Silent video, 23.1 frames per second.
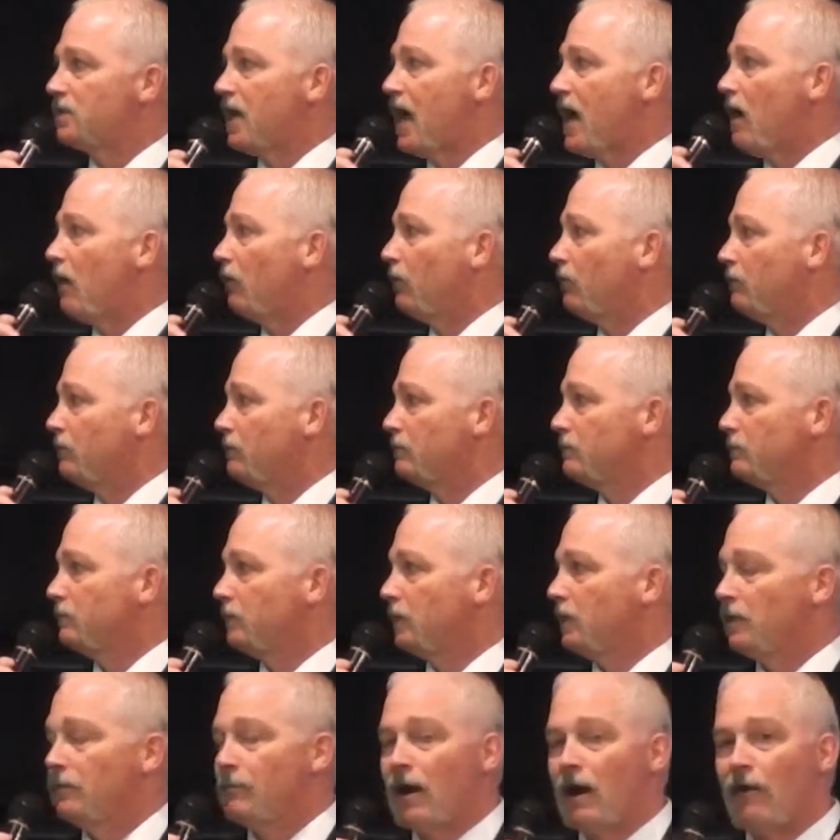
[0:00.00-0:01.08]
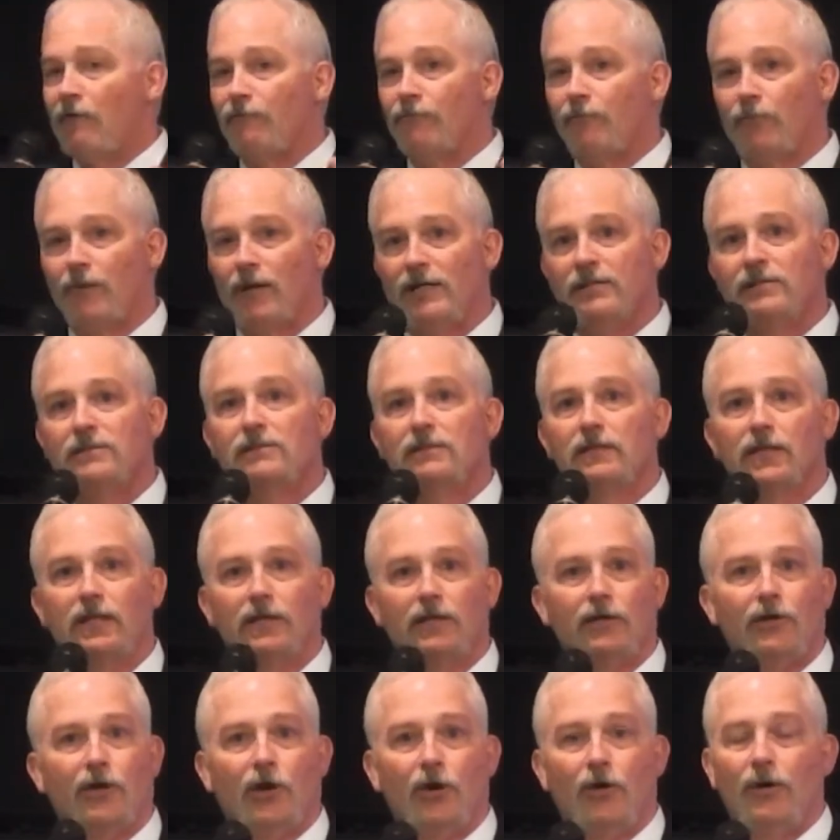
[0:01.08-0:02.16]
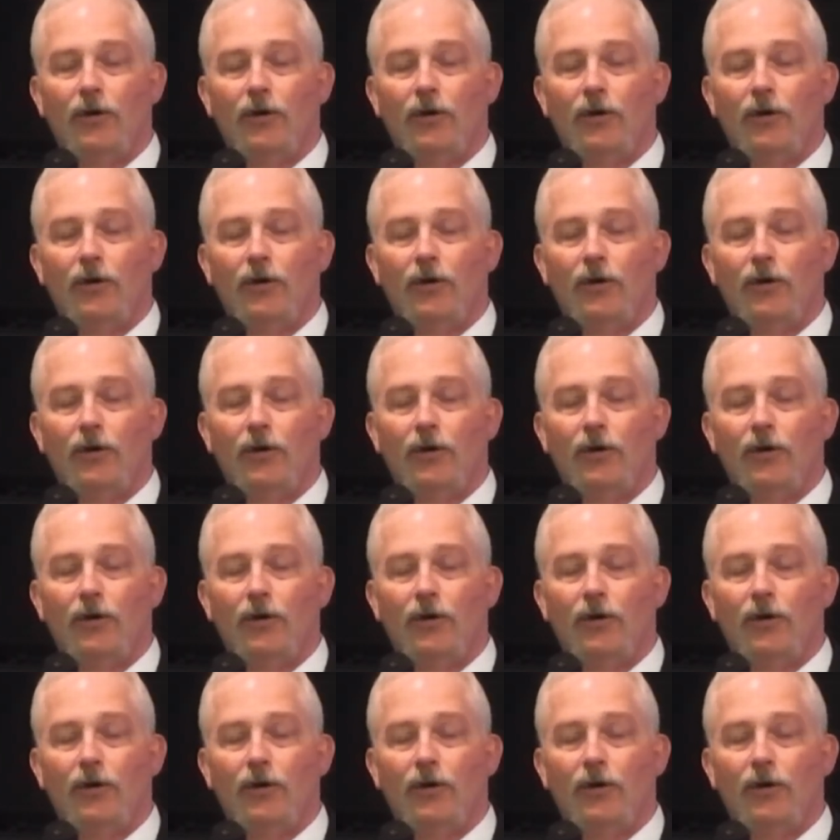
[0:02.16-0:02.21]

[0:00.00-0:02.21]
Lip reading: out, get them out for wrestling,